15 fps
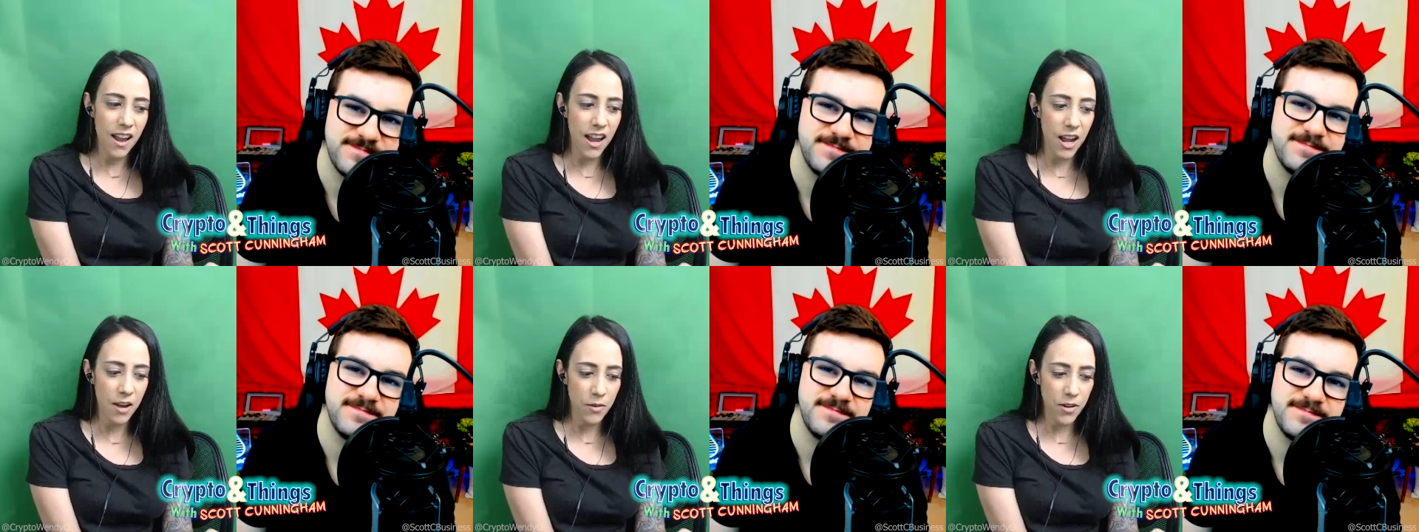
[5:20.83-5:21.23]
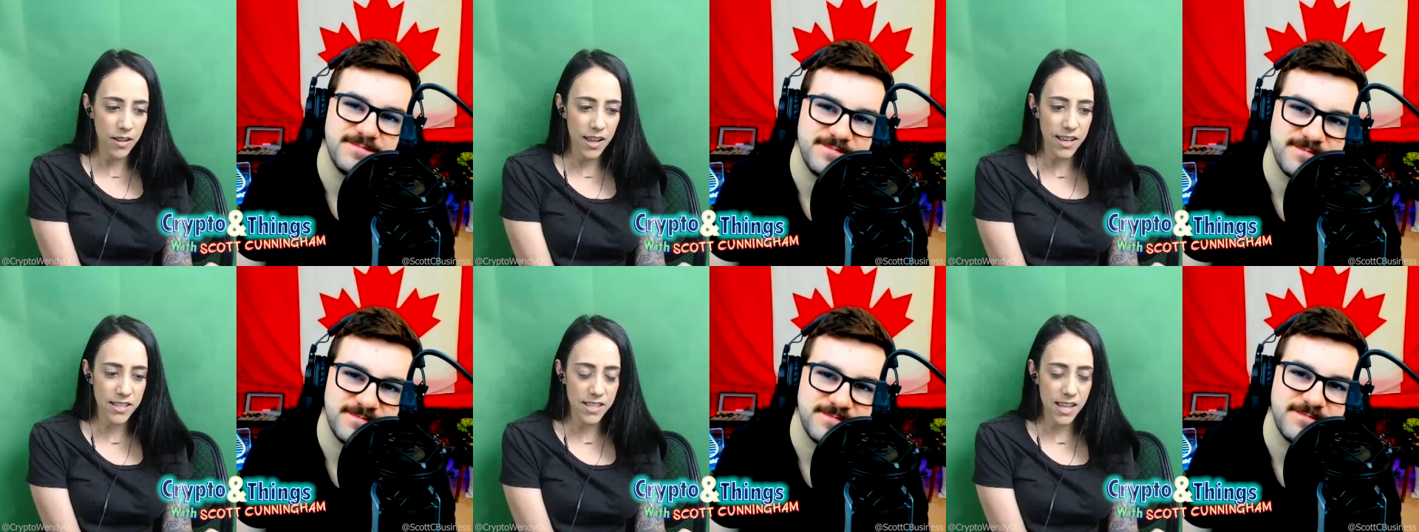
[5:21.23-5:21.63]
Speaker 1: I
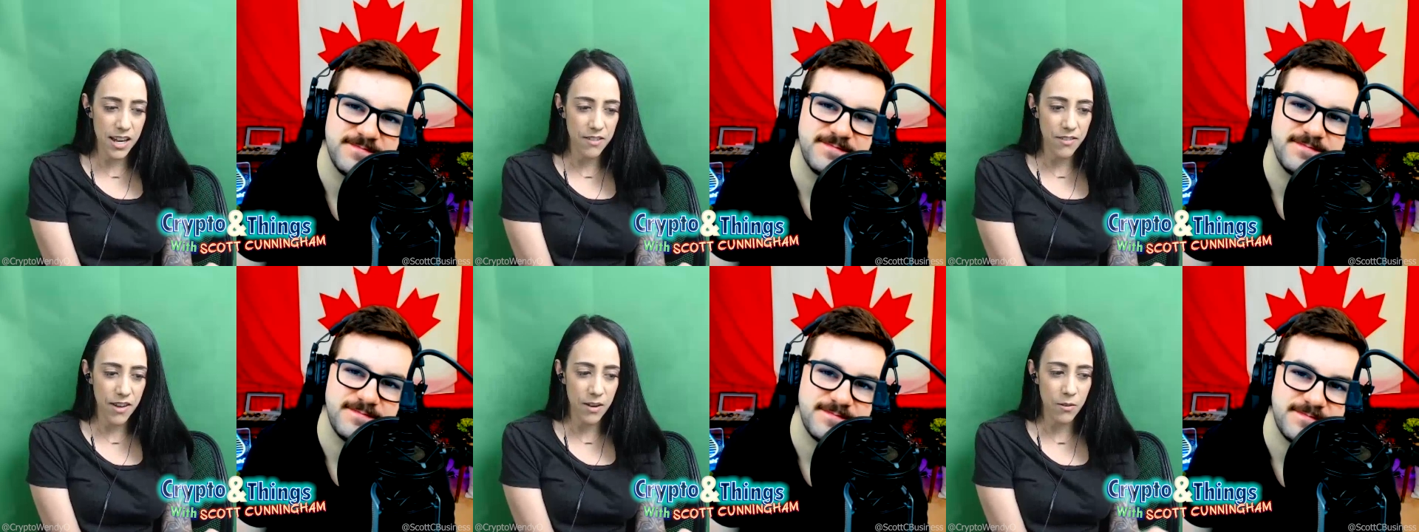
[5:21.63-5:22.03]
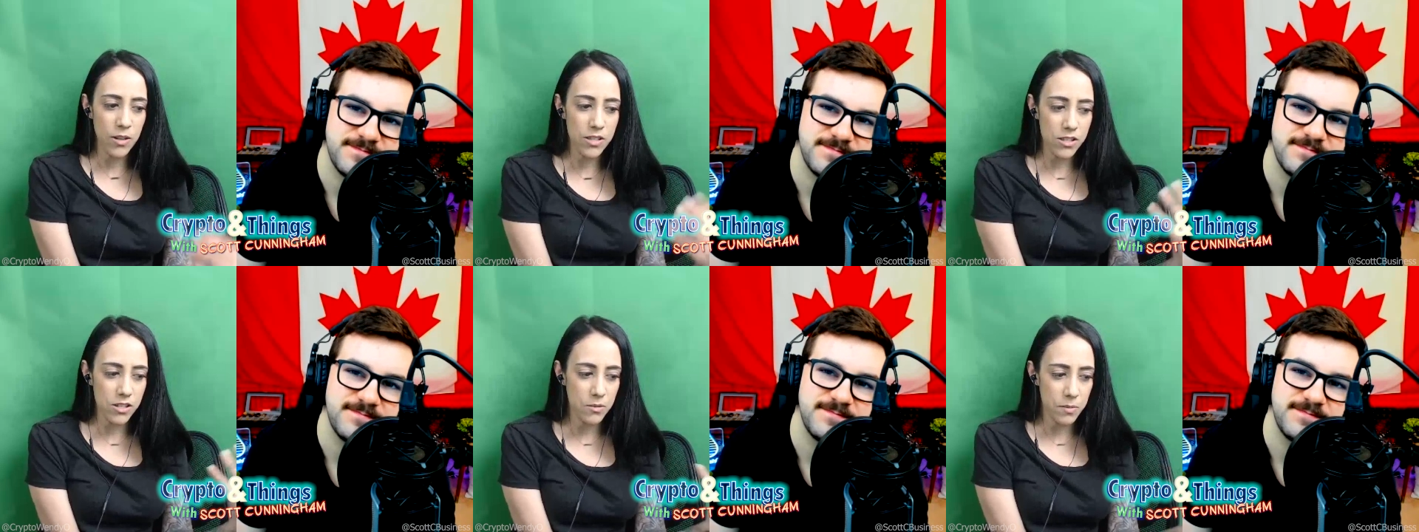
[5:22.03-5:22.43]
realized that if I
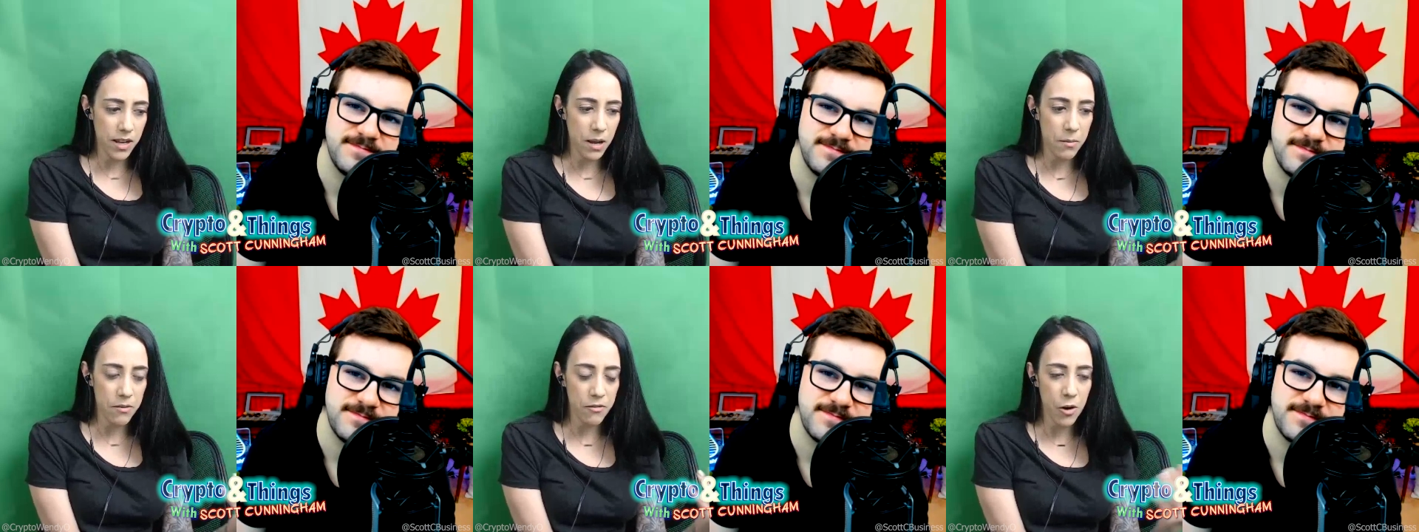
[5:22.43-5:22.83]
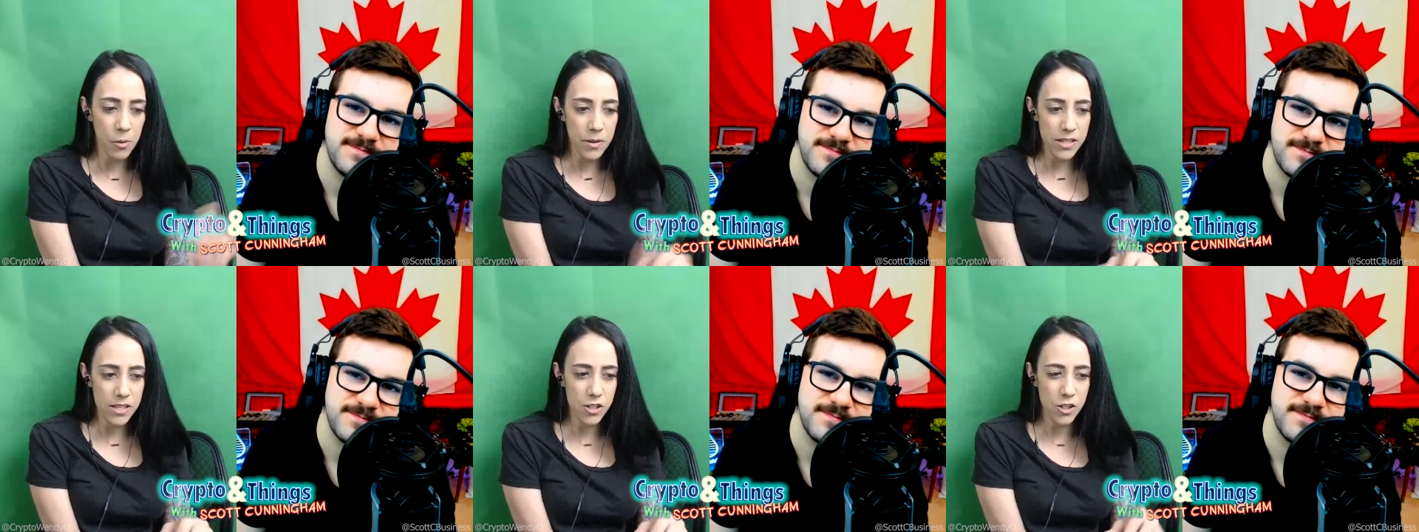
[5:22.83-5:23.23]
was to become a
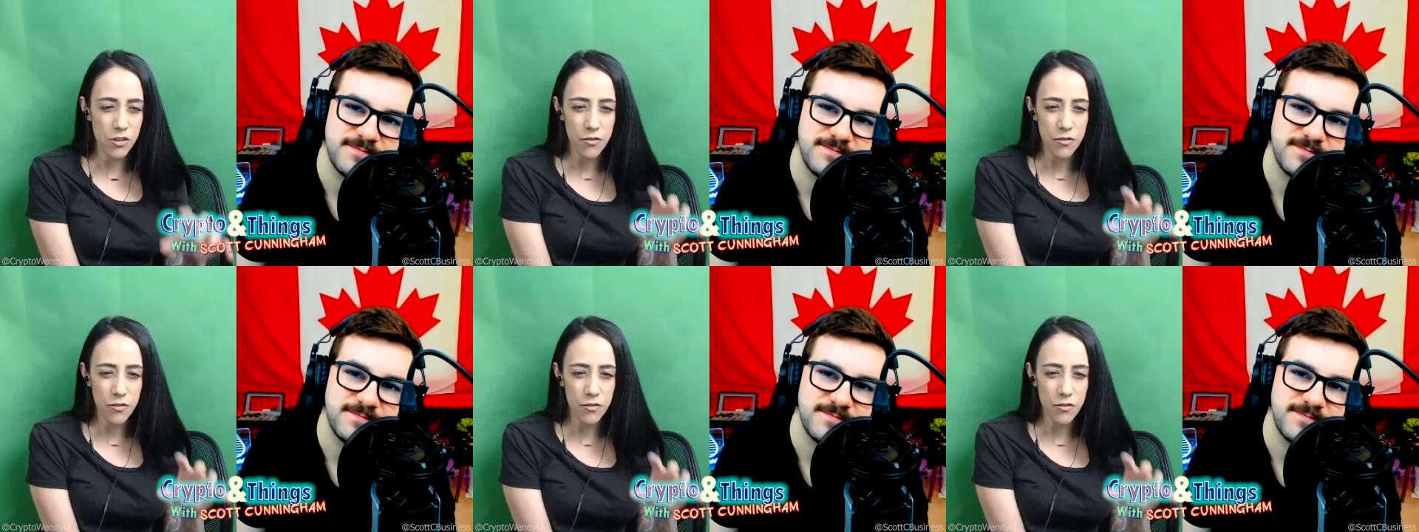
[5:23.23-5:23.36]
pharmacist,